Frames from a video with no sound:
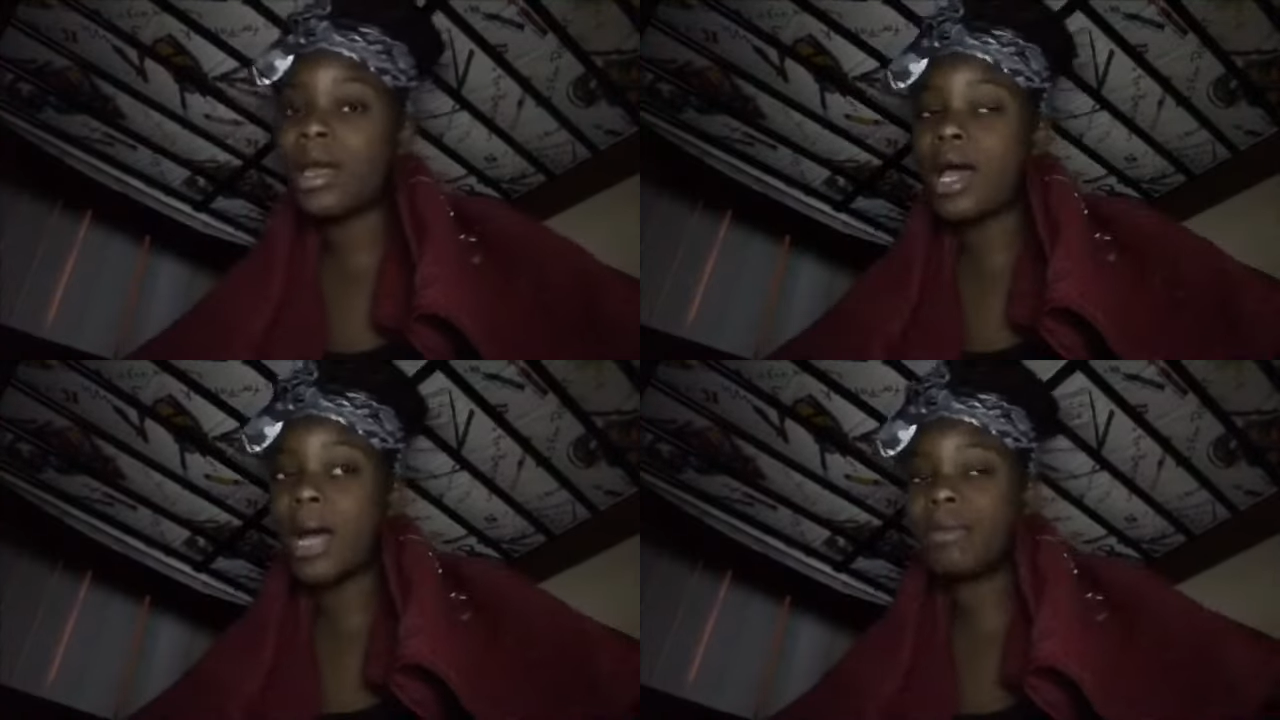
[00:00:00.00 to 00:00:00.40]

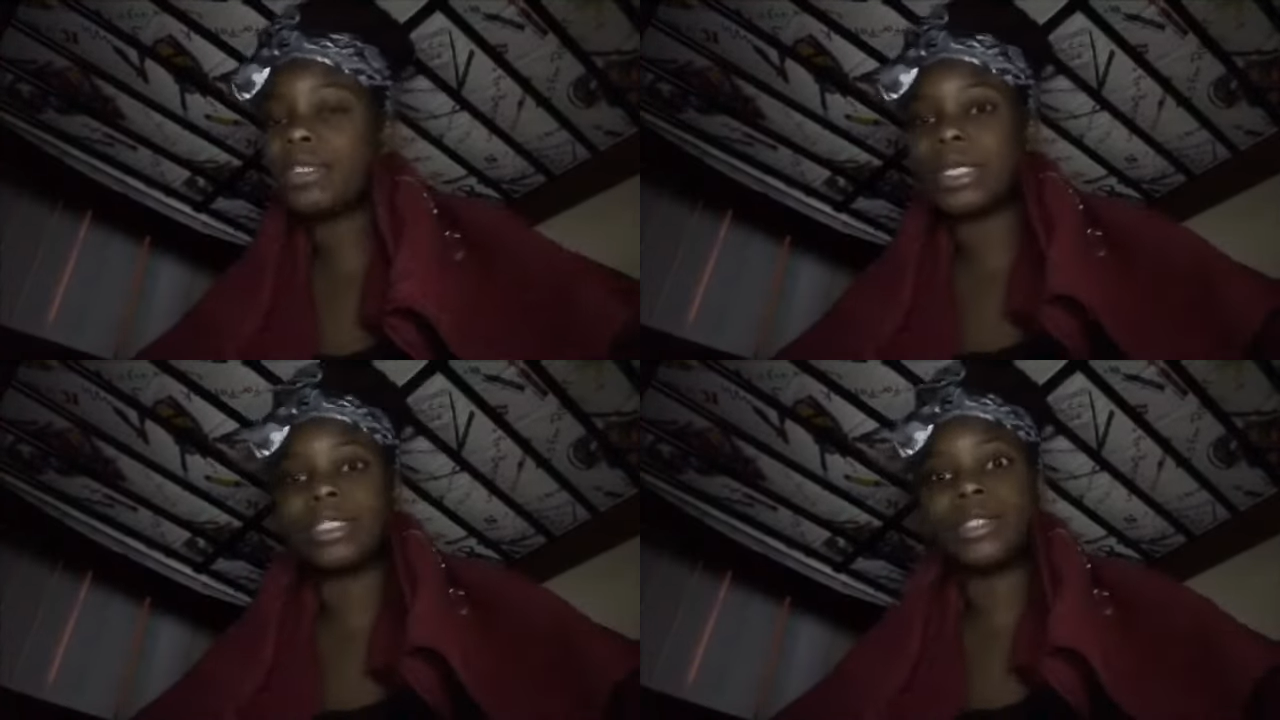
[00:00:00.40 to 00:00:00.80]
I'm just
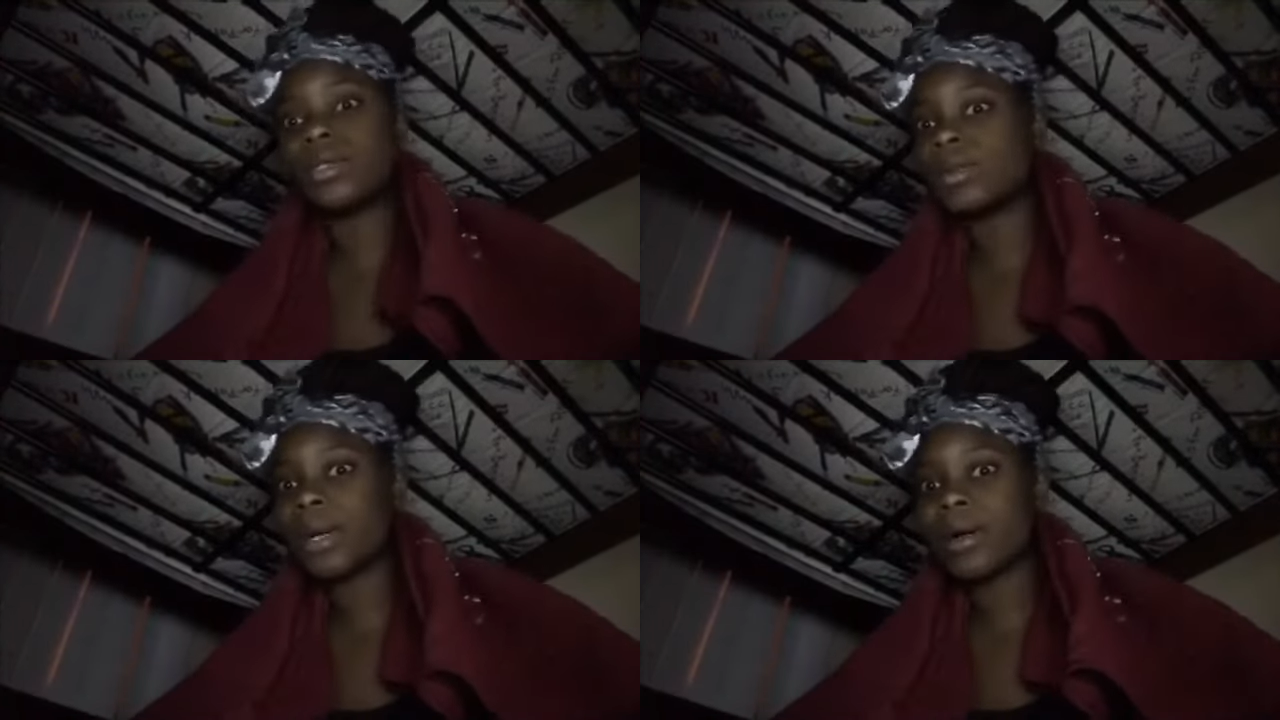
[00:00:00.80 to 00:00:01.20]
trying to chill
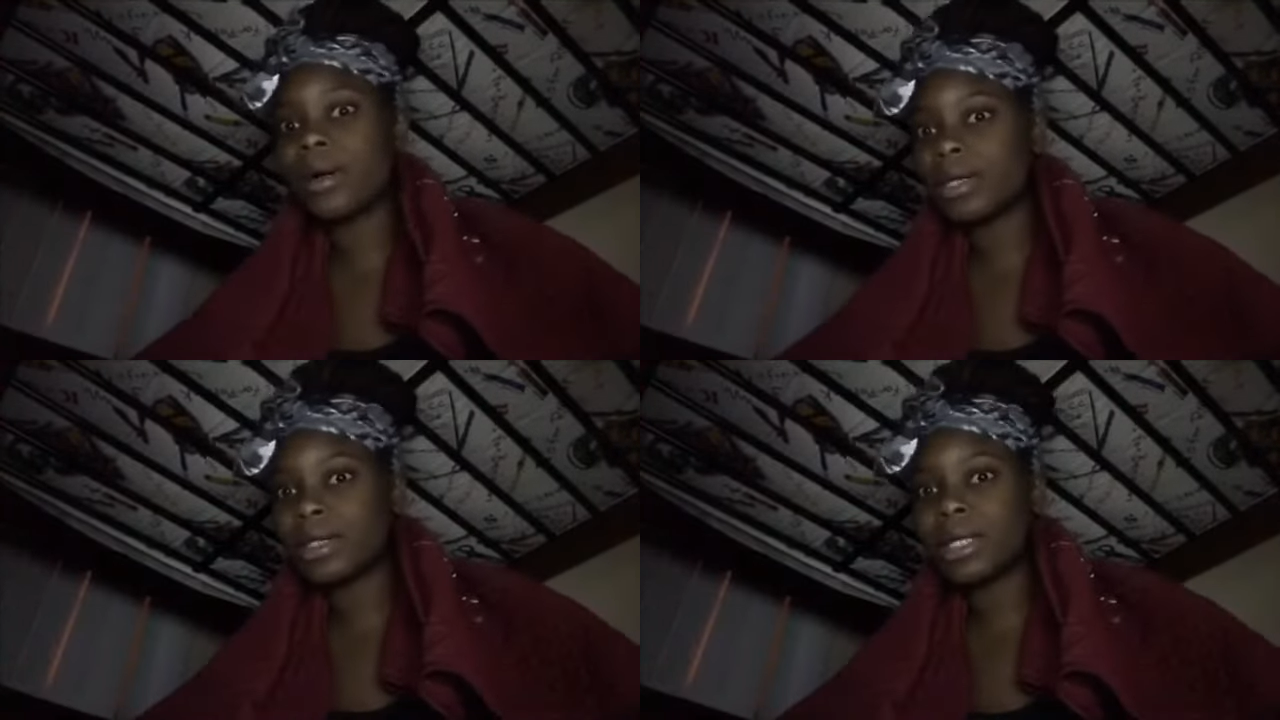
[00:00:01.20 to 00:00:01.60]
tomorrow,
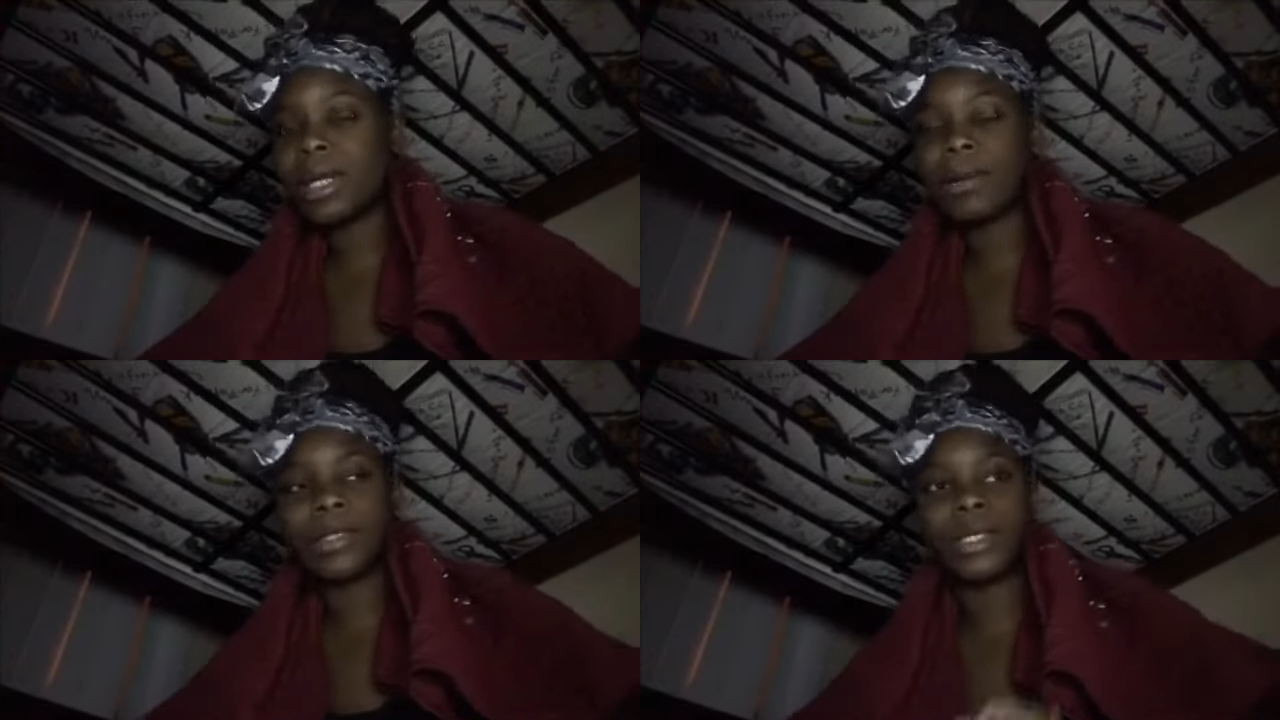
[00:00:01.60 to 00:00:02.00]
honestly. I'm
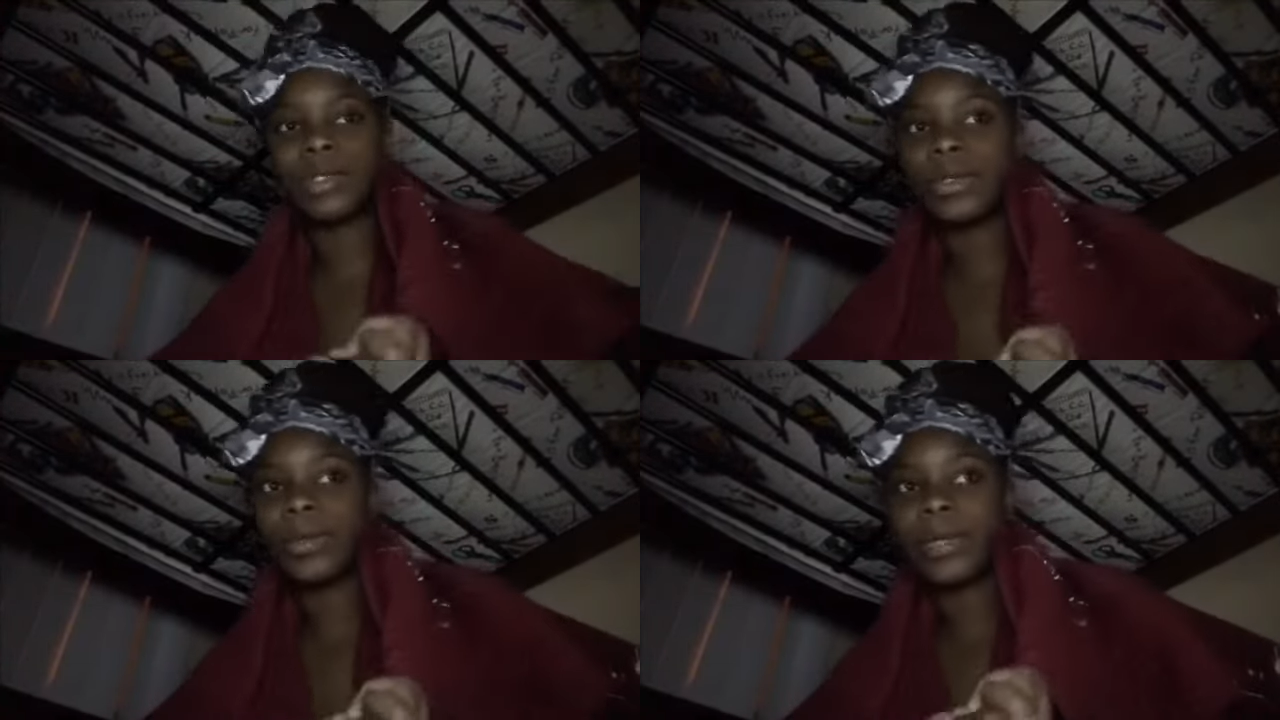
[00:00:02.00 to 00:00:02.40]
not trying to do
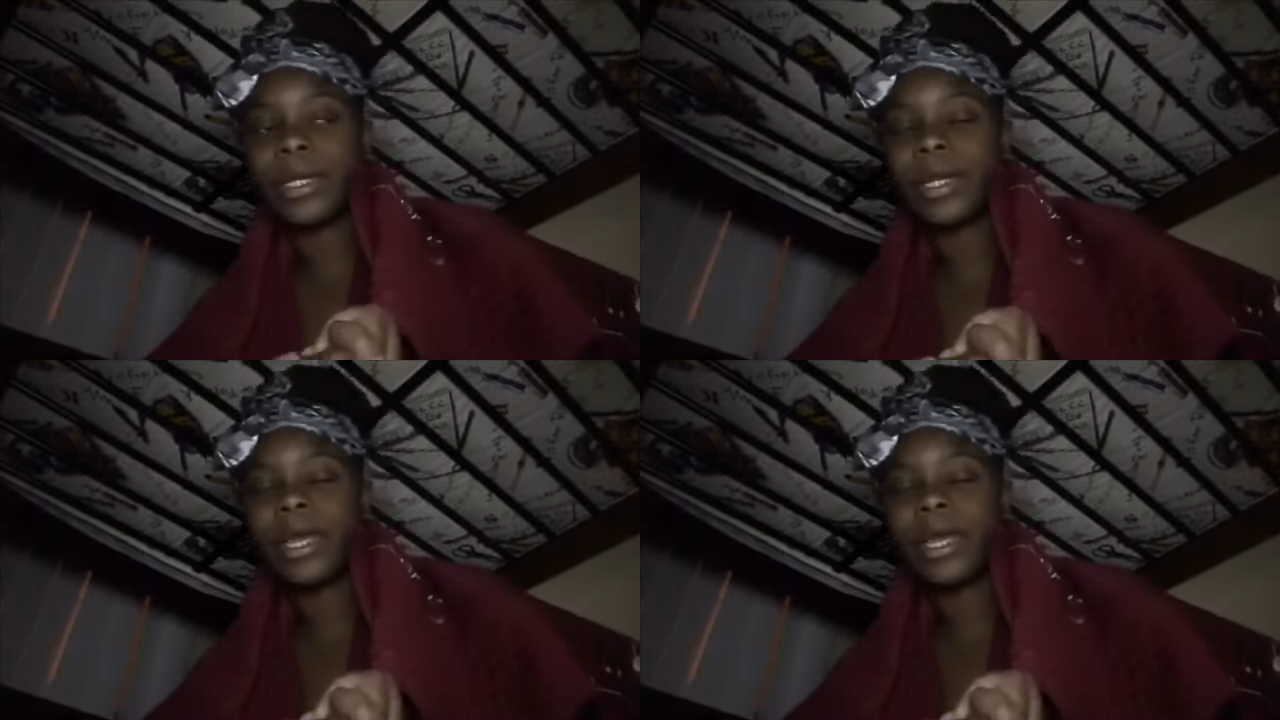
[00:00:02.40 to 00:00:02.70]
any work.